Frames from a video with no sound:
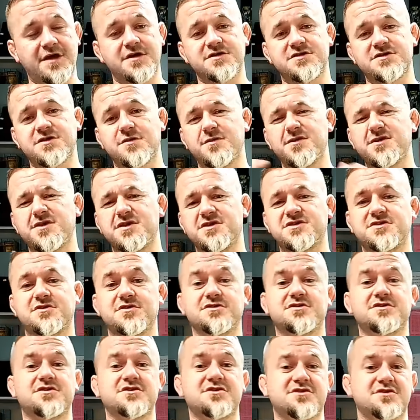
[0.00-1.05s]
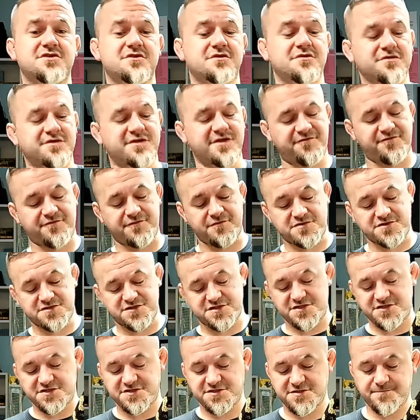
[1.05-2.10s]
So we'll discuss the subtle
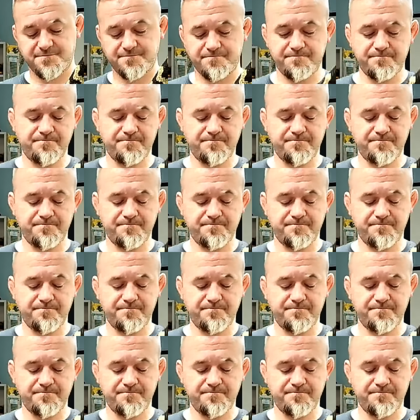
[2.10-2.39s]
differences.